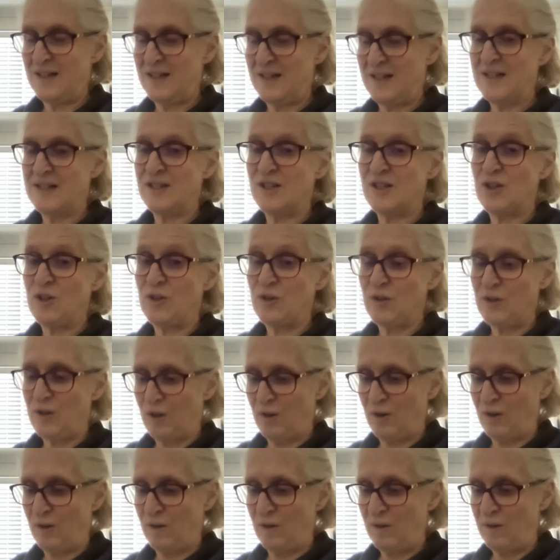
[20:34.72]
It's
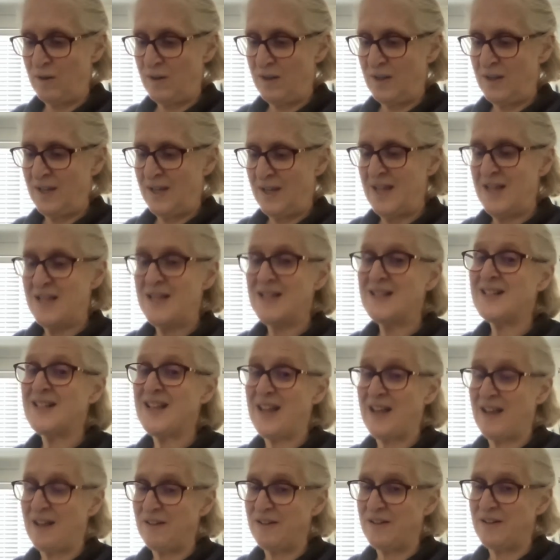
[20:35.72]
Hugo. He's
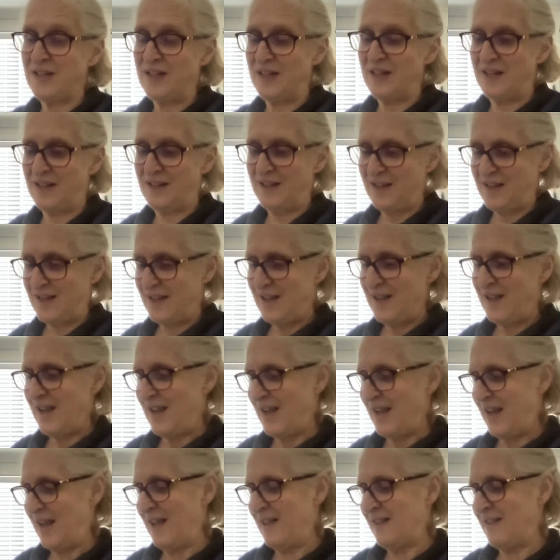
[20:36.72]
counting
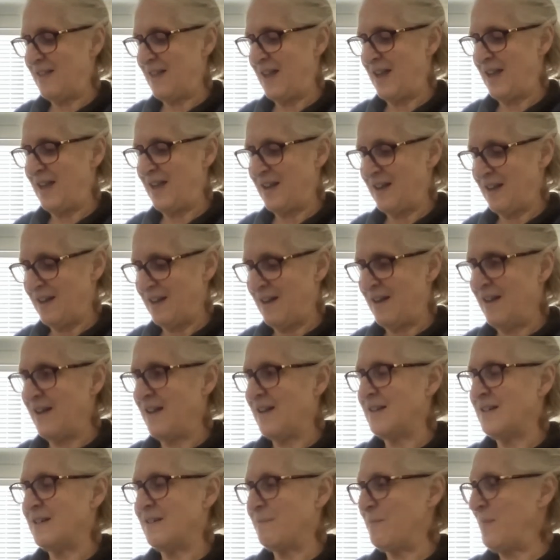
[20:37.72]
and they
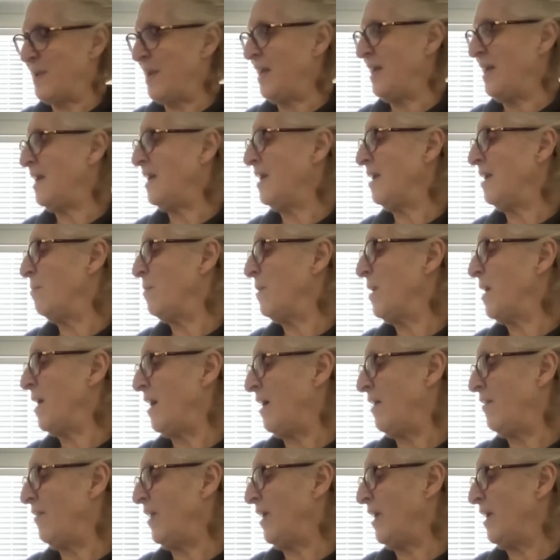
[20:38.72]
can't make him
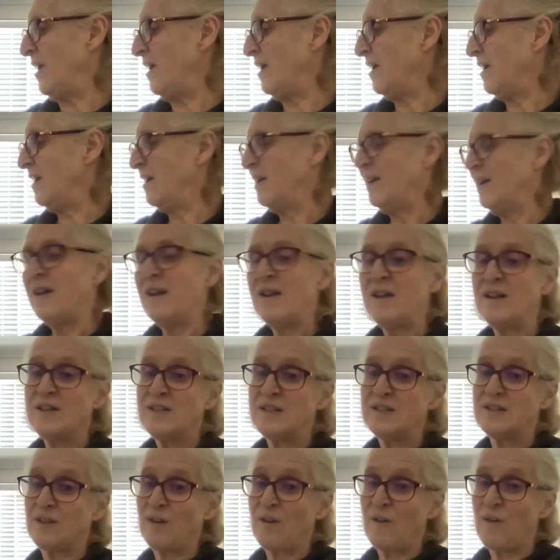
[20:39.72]
hurry.
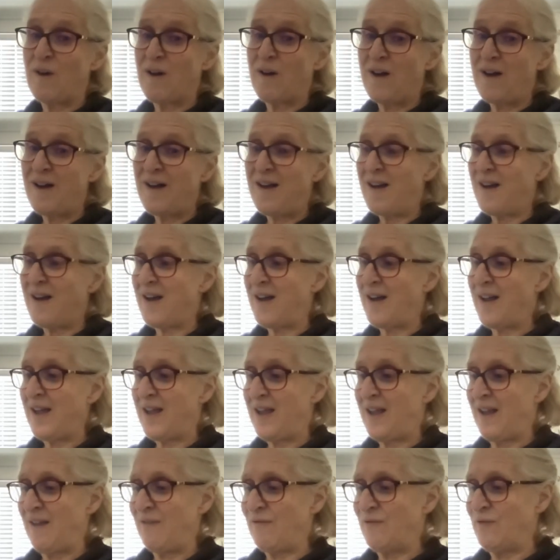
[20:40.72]
So
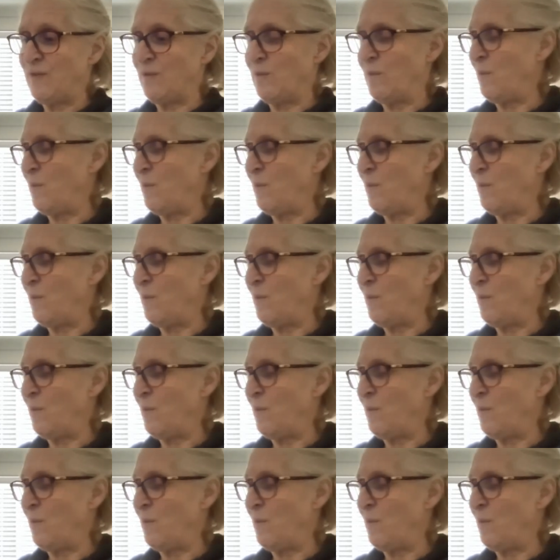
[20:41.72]
I have to